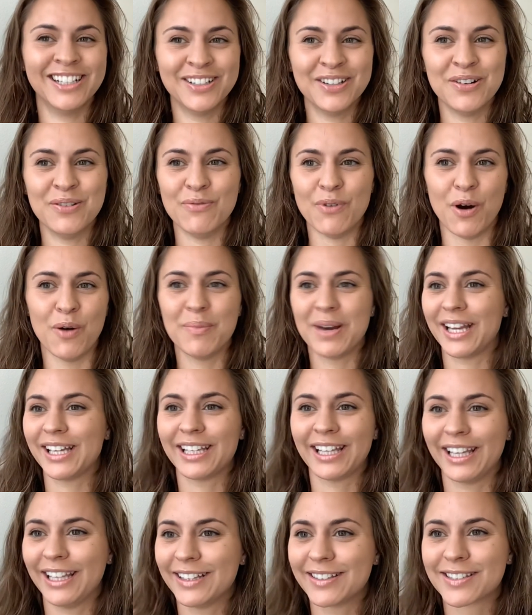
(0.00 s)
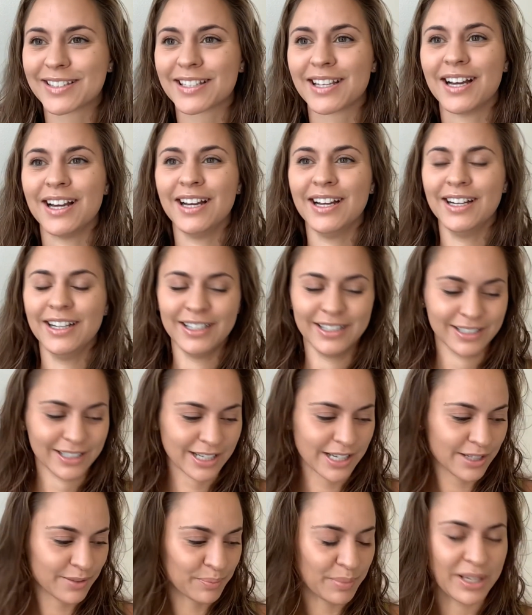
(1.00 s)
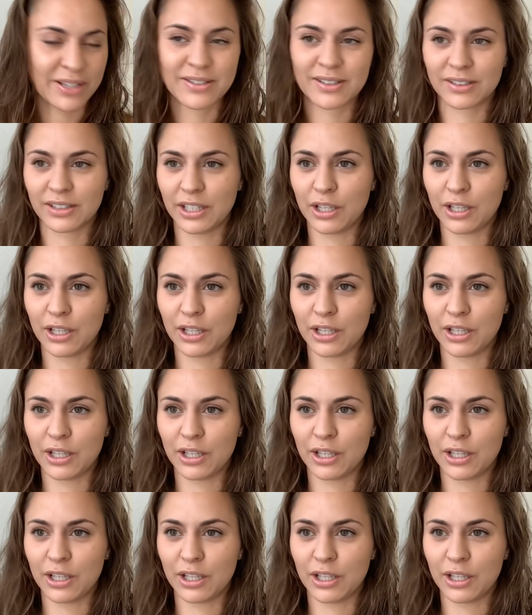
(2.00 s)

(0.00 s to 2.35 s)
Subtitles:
while my kids basically